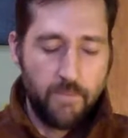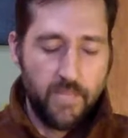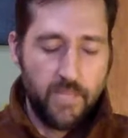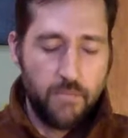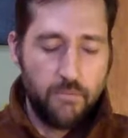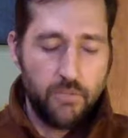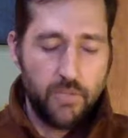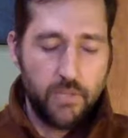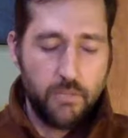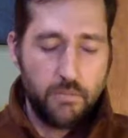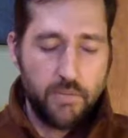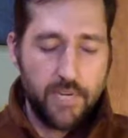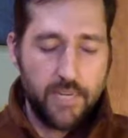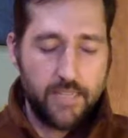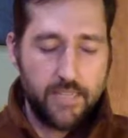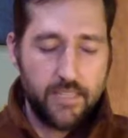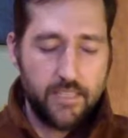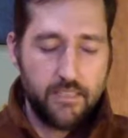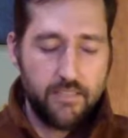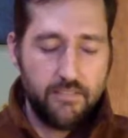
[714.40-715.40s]
And with the
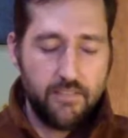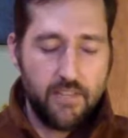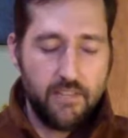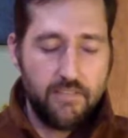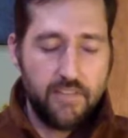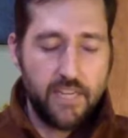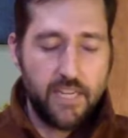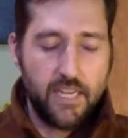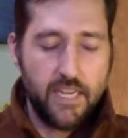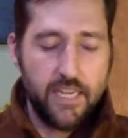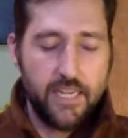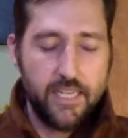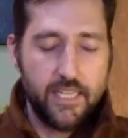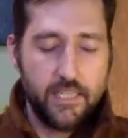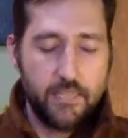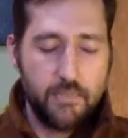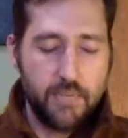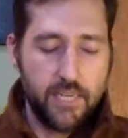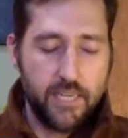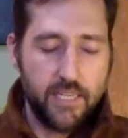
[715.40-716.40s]
practice of loving
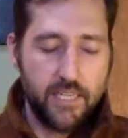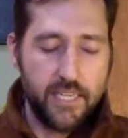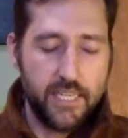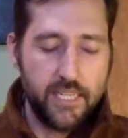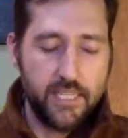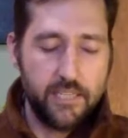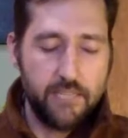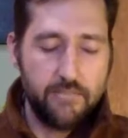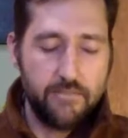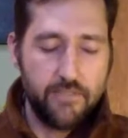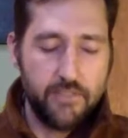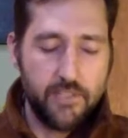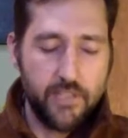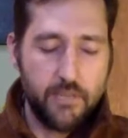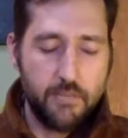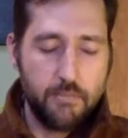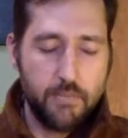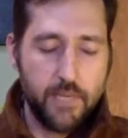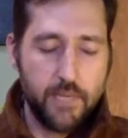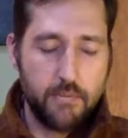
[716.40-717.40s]
kindness meditation, for
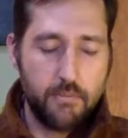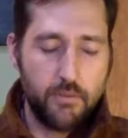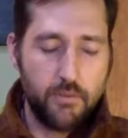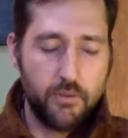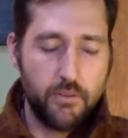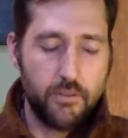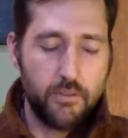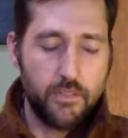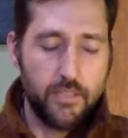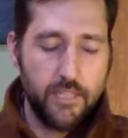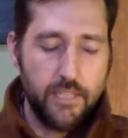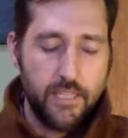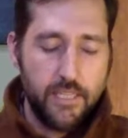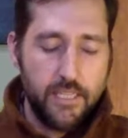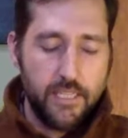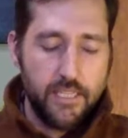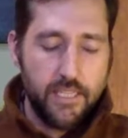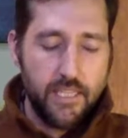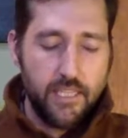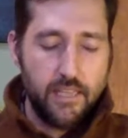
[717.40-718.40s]
some people,
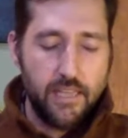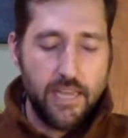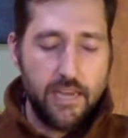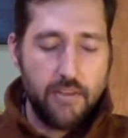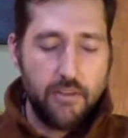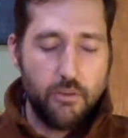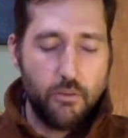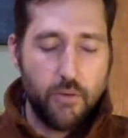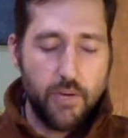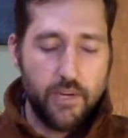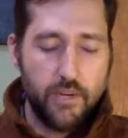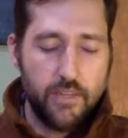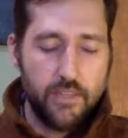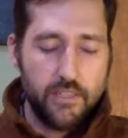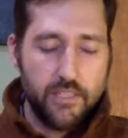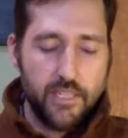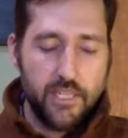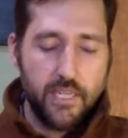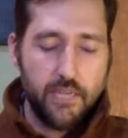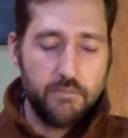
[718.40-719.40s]
they allow the
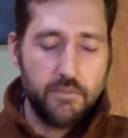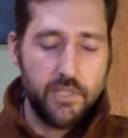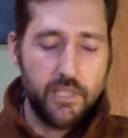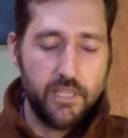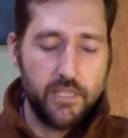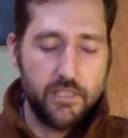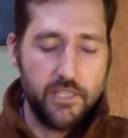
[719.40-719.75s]
awareness to come to their